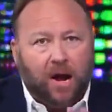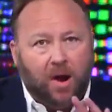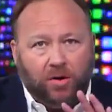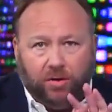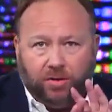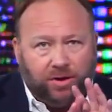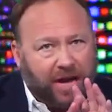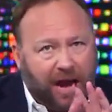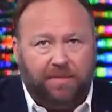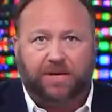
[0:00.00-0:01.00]
I know you
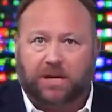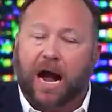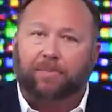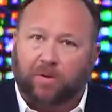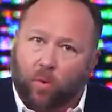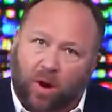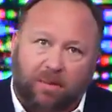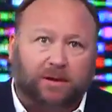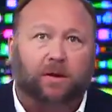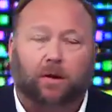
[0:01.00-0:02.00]
just can't be stopped to
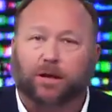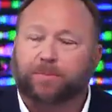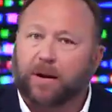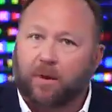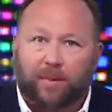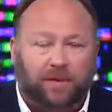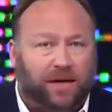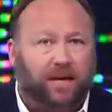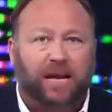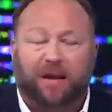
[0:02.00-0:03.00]
warn about the girls being raped
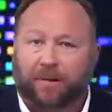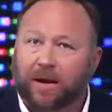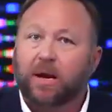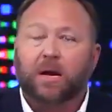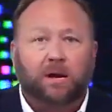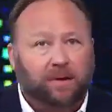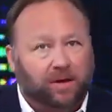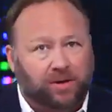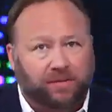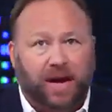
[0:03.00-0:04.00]
and the kidnapping
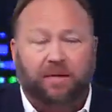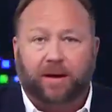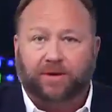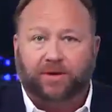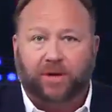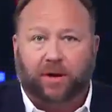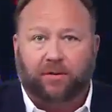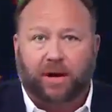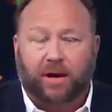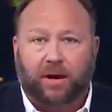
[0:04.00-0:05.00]
because you've got a bunch of
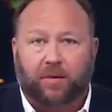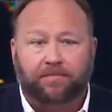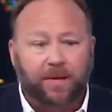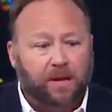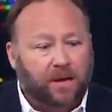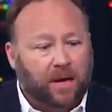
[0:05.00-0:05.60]
children, I know.